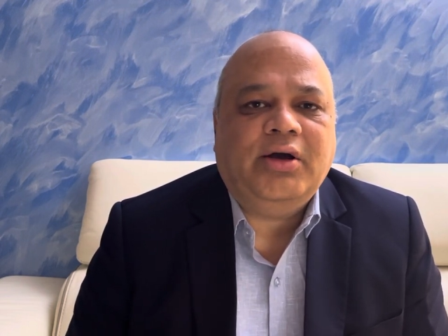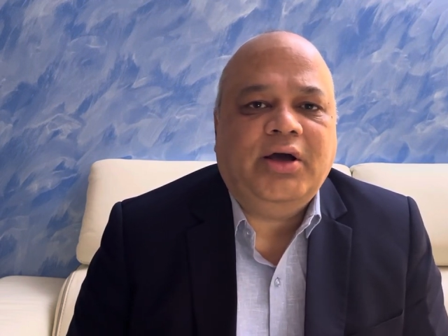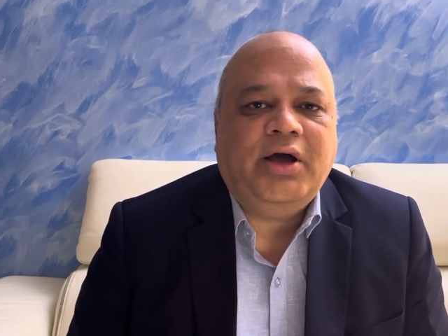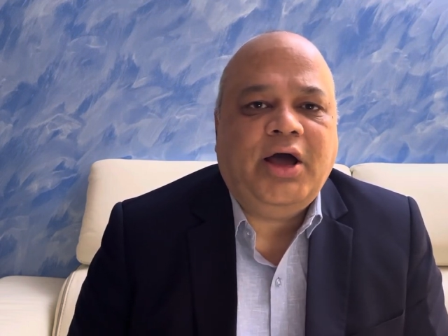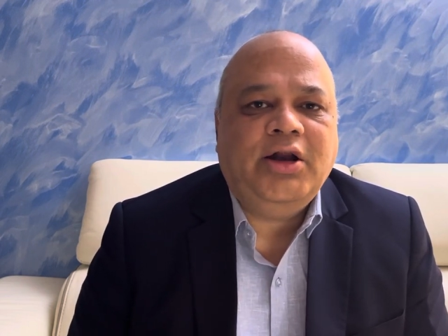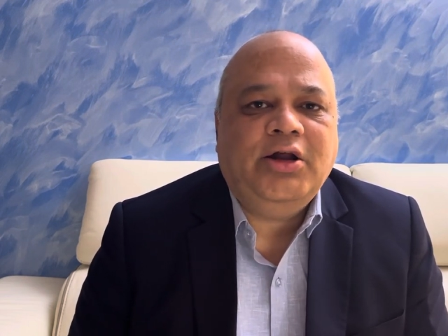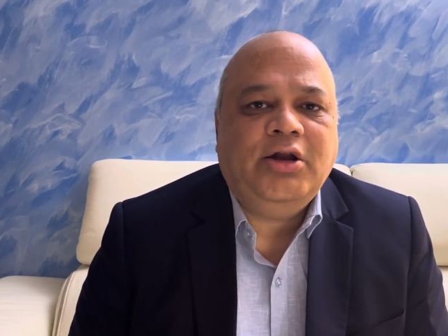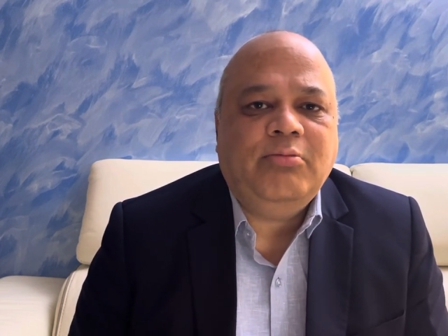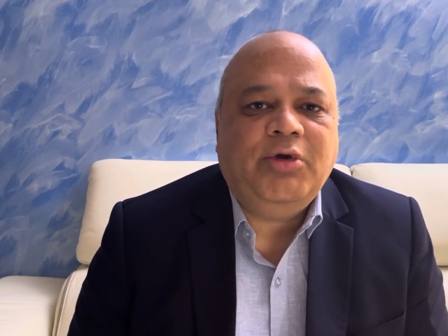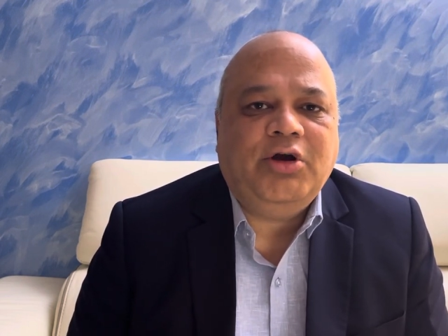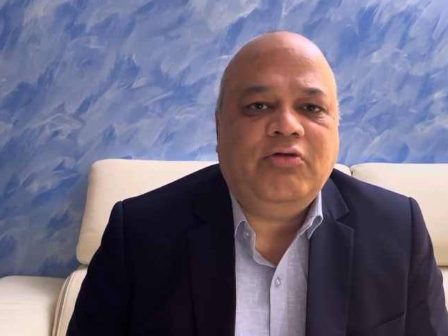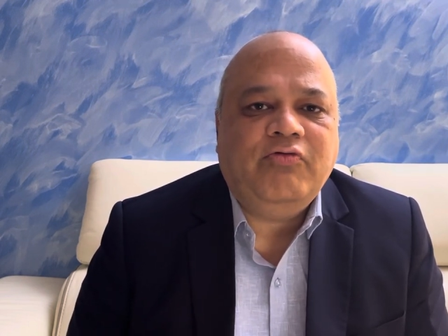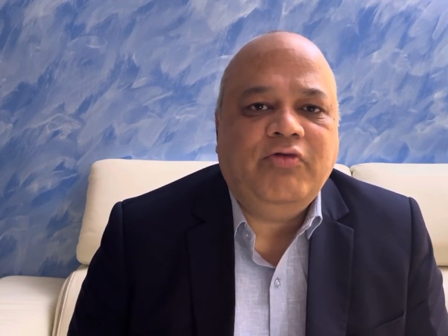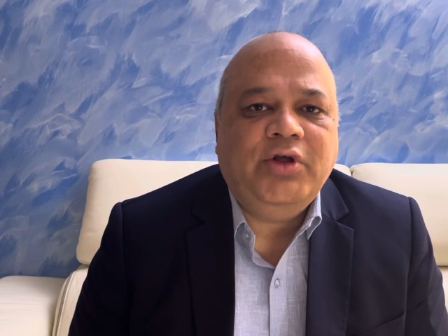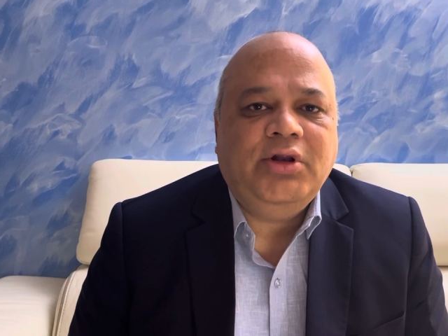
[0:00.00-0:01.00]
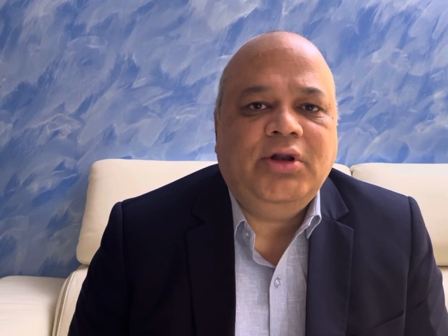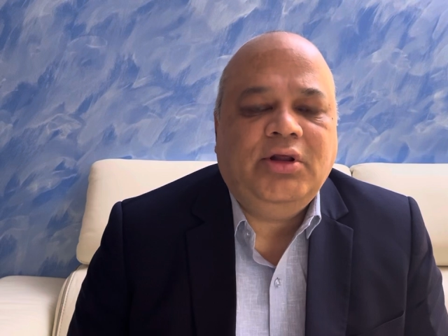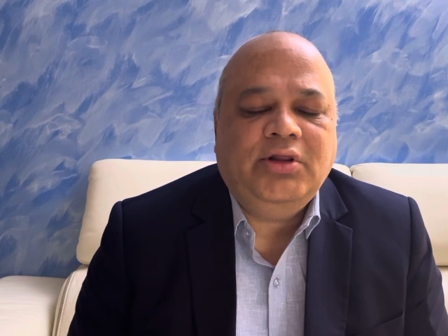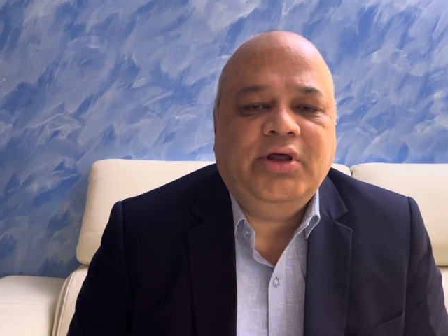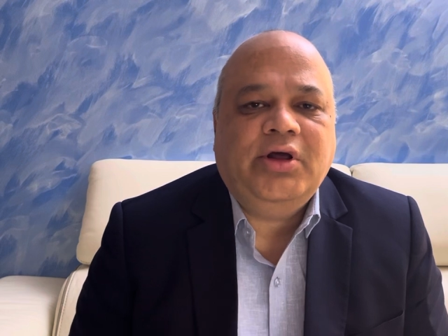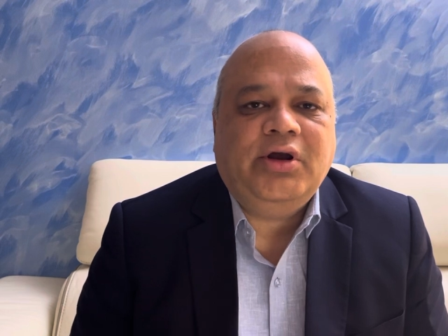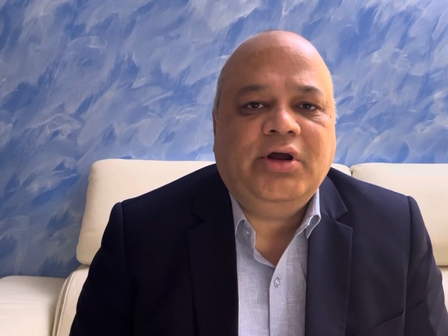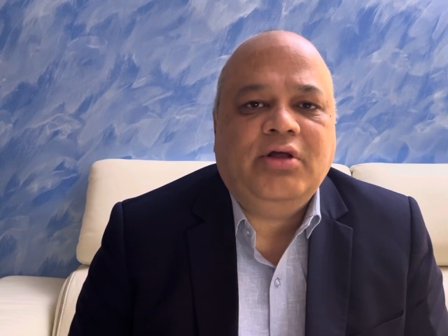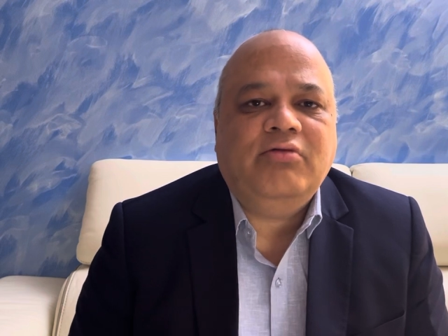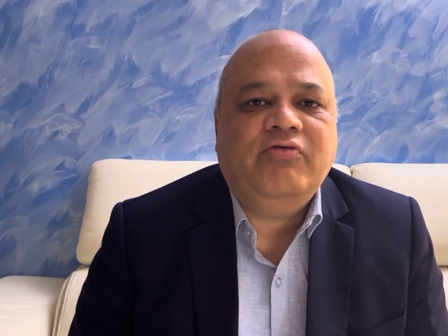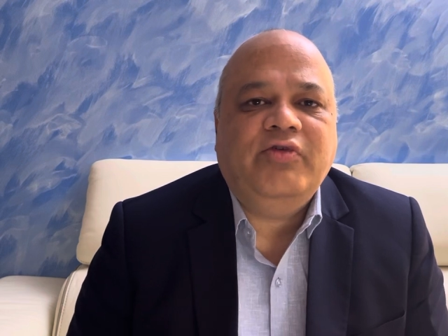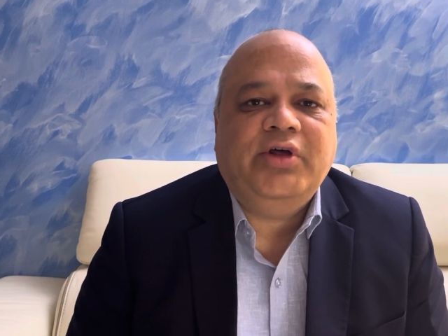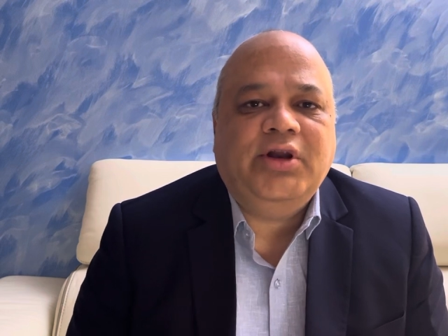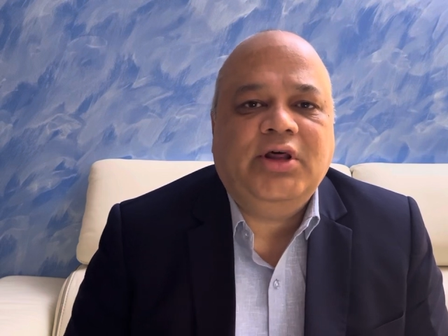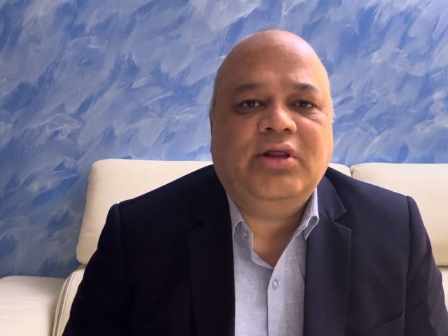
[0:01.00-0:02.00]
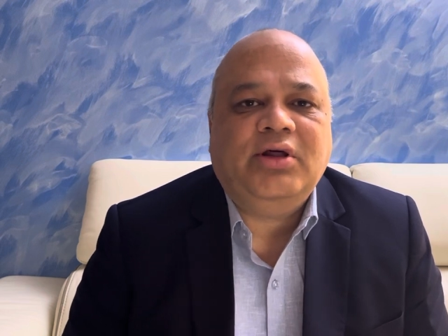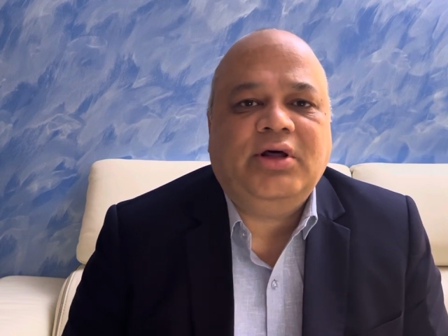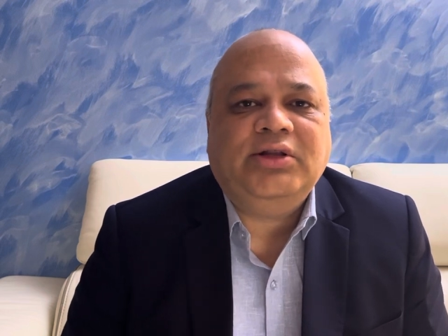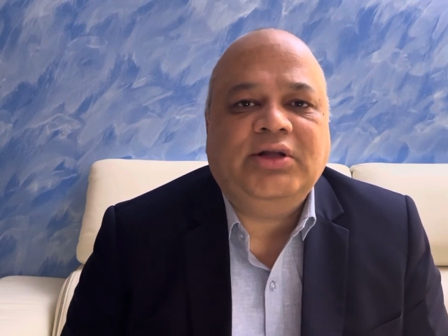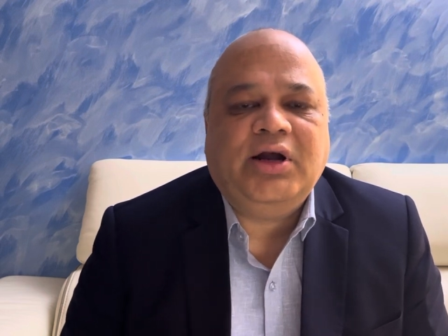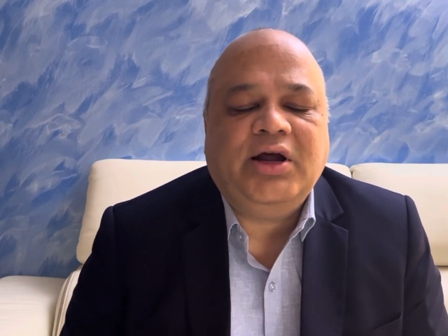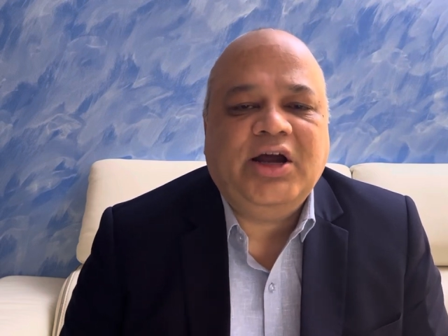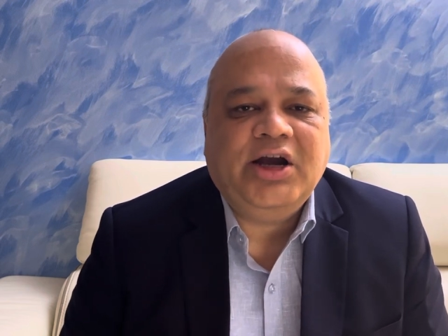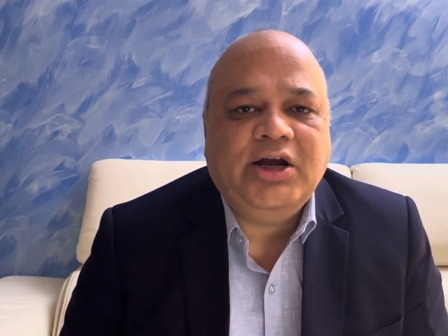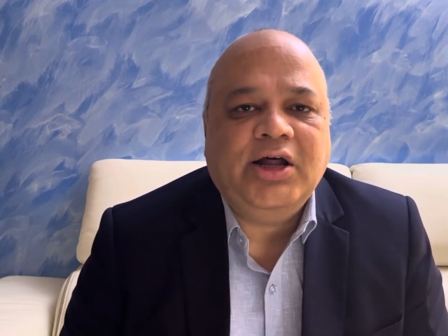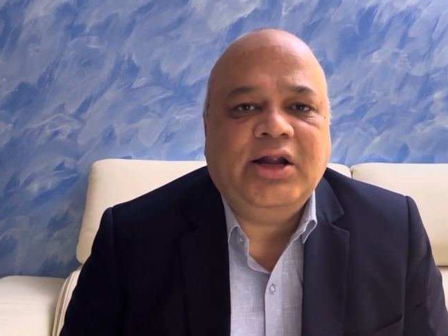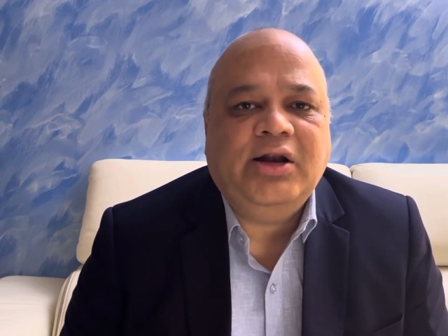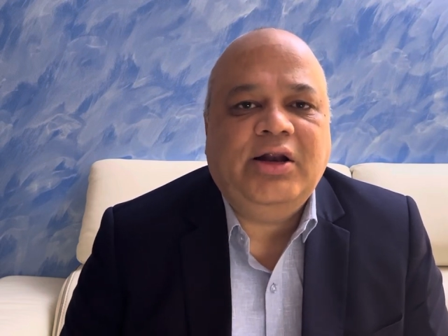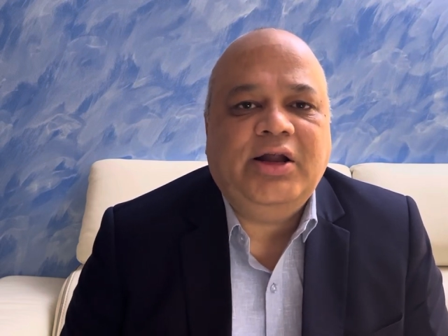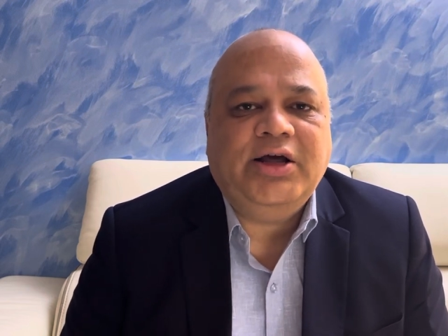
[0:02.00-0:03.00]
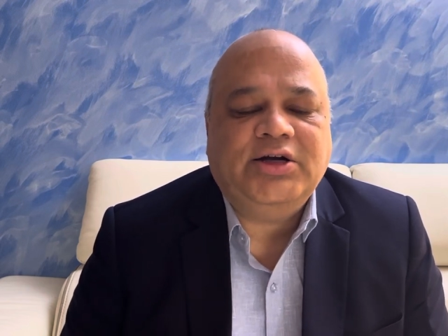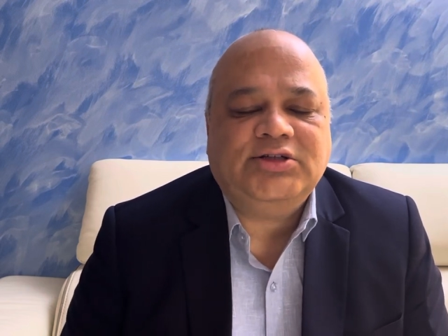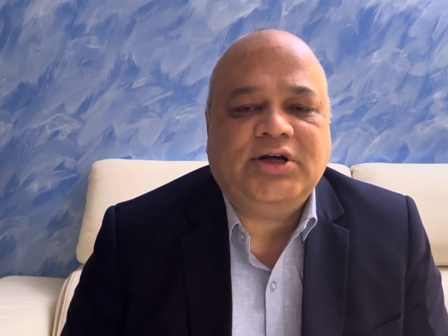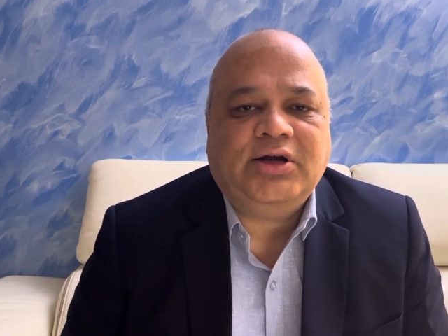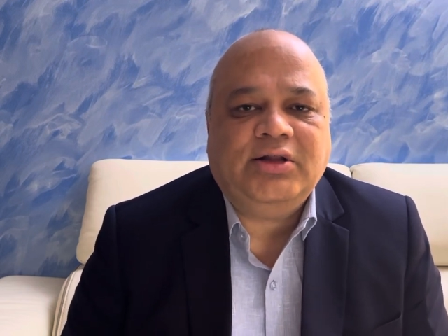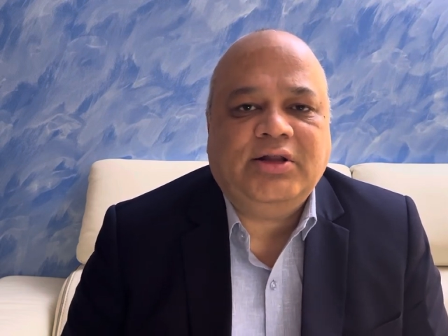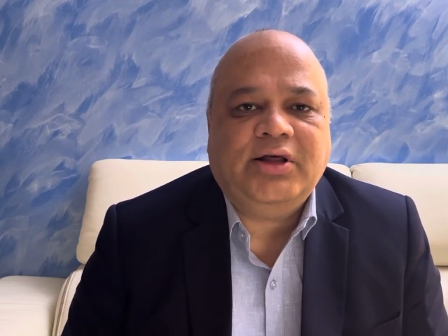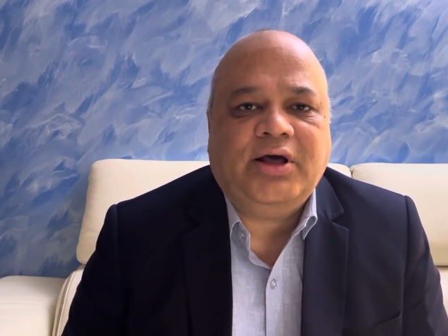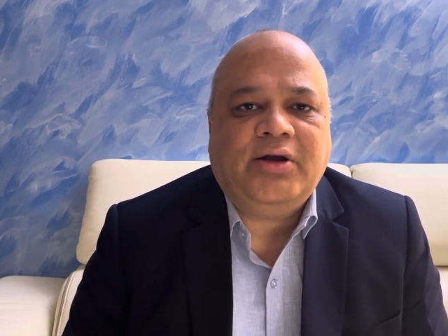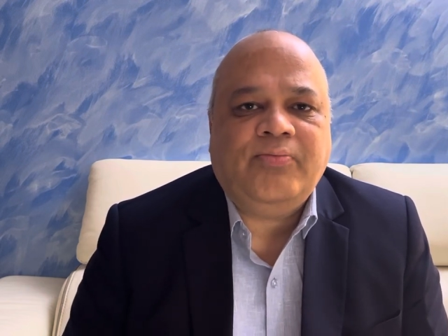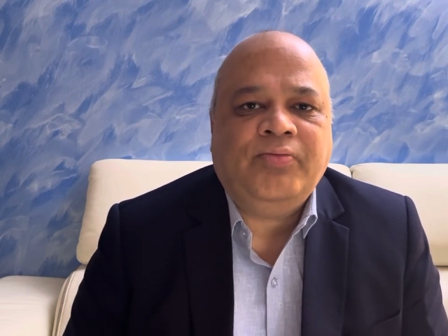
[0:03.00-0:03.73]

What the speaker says: and in between there are various other hidden layers are there.